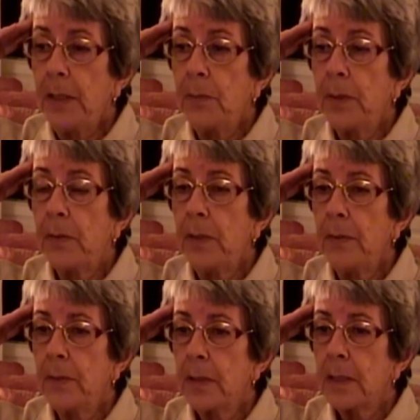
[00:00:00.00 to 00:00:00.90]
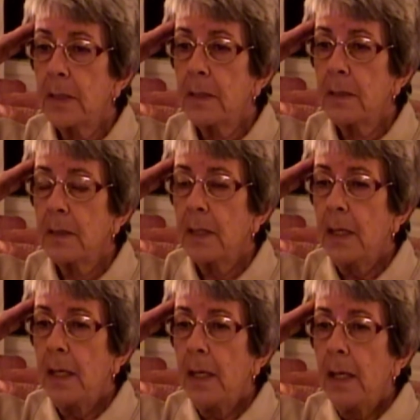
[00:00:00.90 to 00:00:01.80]
There were 3 of us.
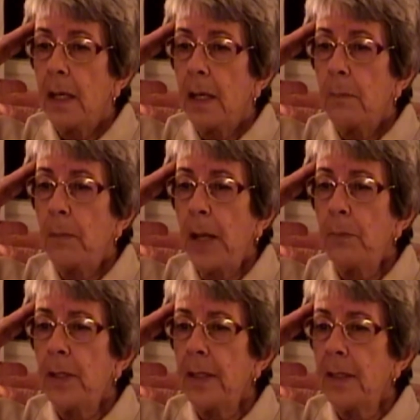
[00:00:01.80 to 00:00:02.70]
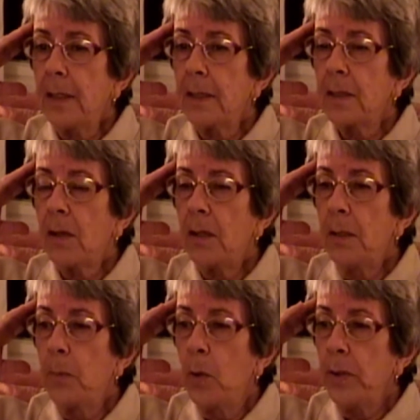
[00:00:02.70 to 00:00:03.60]
My brother Douglas got
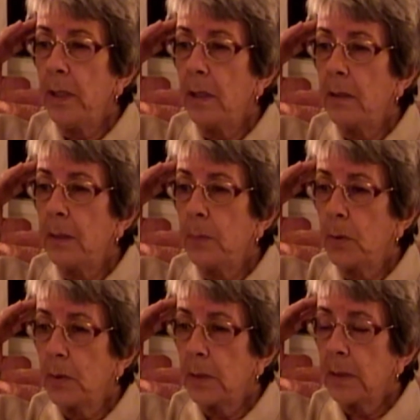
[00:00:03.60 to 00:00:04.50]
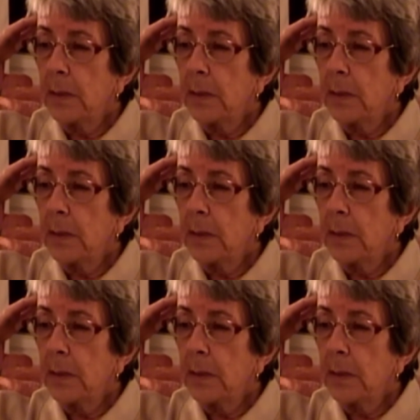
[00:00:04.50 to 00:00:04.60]
pneumonia on the boat.